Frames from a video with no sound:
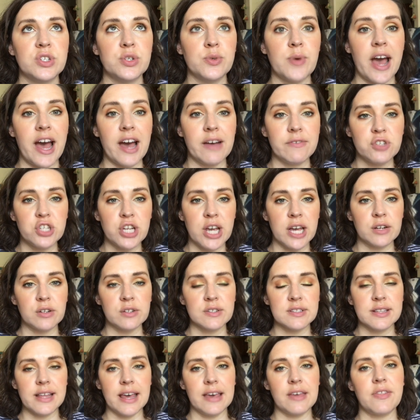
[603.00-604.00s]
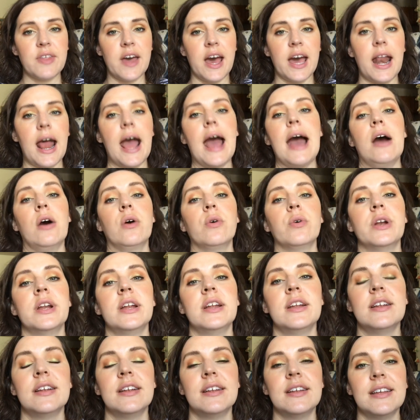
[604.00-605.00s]
to have channels like that out
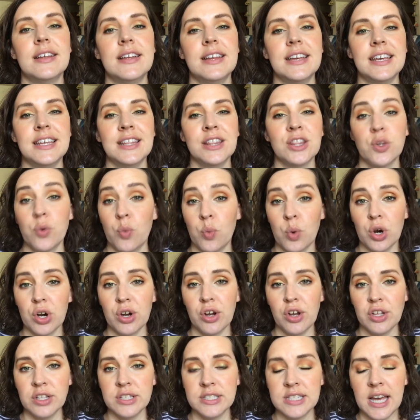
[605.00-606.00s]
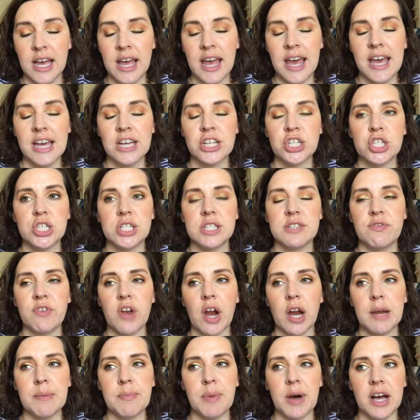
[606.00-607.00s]
in the world. She's
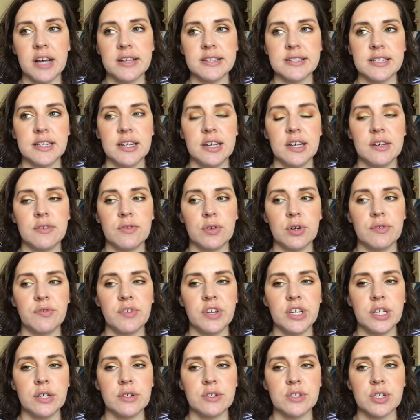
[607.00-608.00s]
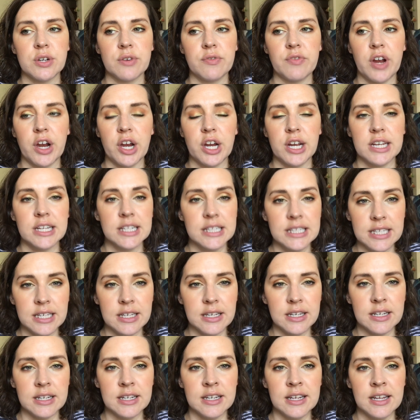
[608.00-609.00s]
very positive. Her videos are very
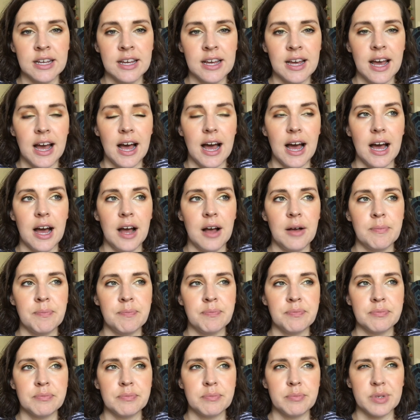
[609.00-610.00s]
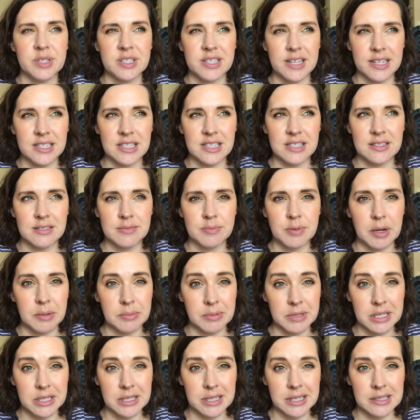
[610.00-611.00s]
clean, besides
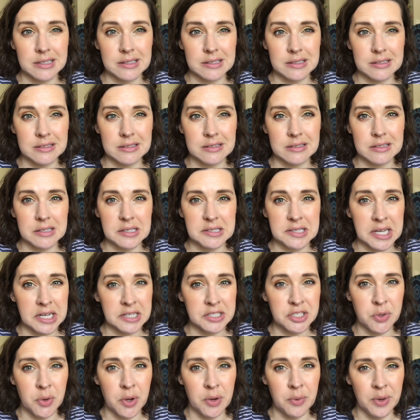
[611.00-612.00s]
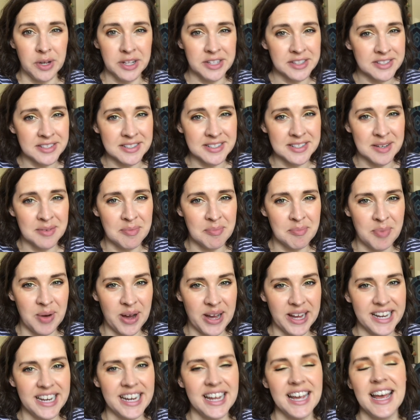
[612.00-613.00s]
probably like the sex toy ones.
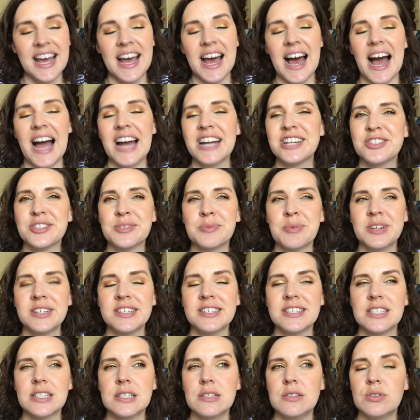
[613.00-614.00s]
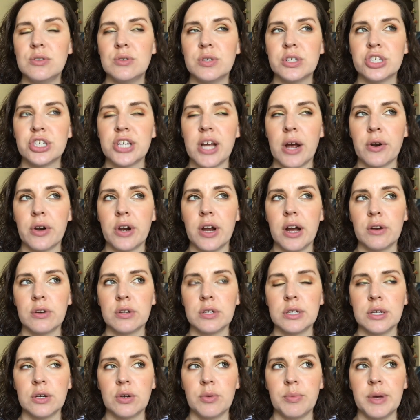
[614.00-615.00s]
But I just wanted to shout her out
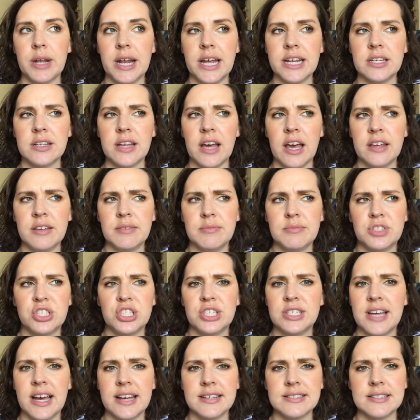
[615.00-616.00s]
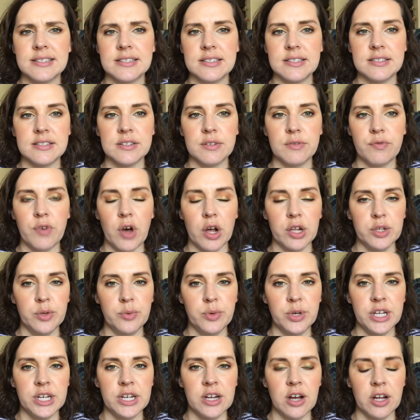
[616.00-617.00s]
a little bit. She has a decent
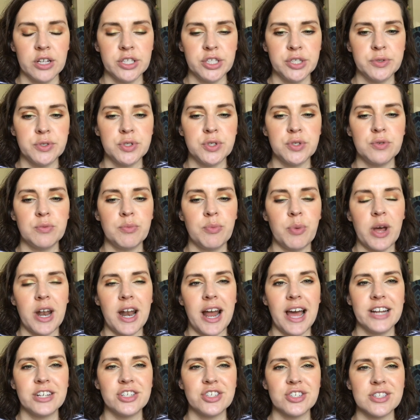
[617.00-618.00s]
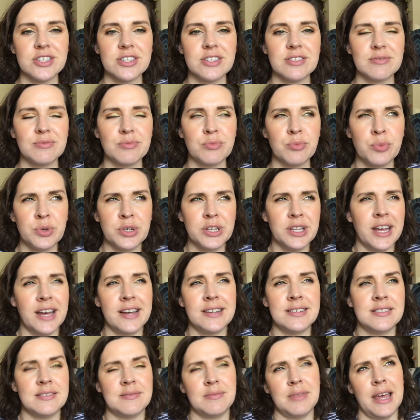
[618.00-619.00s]
following on YouTube, but I just
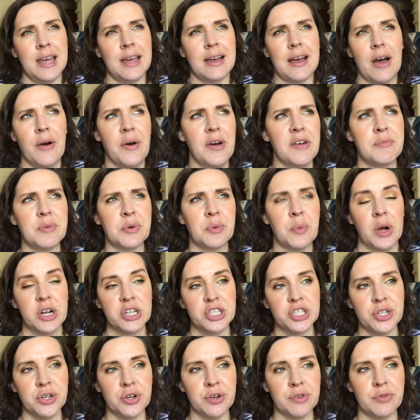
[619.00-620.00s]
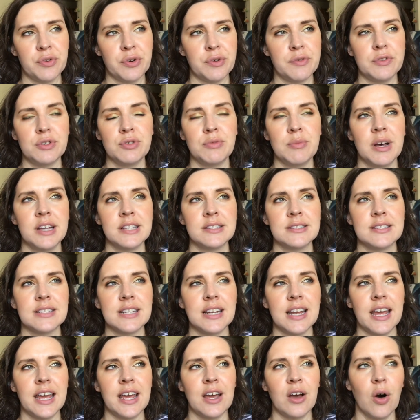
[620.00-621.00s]
realized, like, oh, I've been watching her for a few months
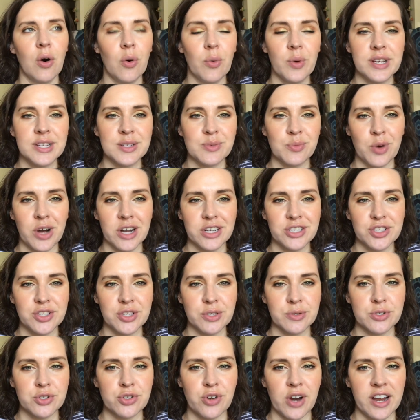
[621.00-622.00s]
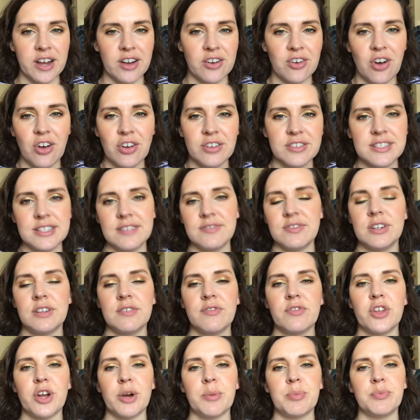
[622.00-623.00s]
and I always watch those try on hauls, even
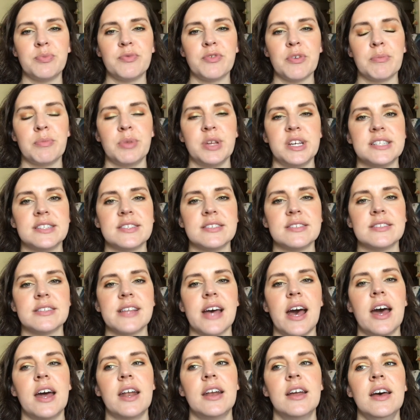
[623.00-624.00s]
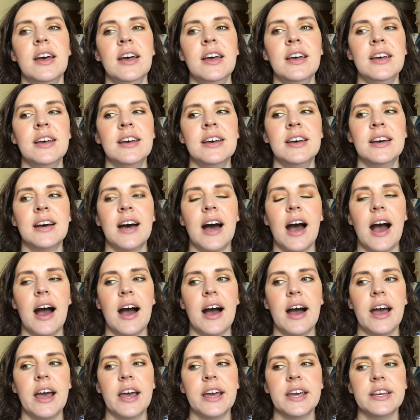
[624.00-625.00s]
if they're from places that
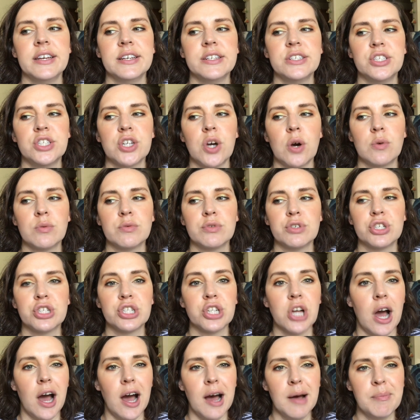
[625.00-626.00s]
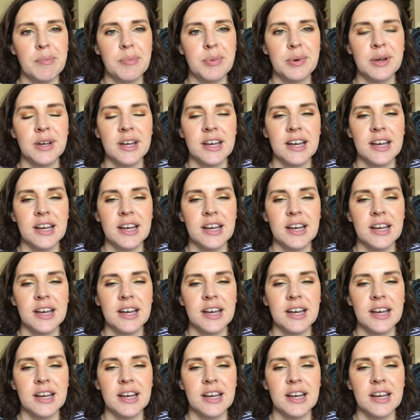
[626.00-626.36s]
I don't shop,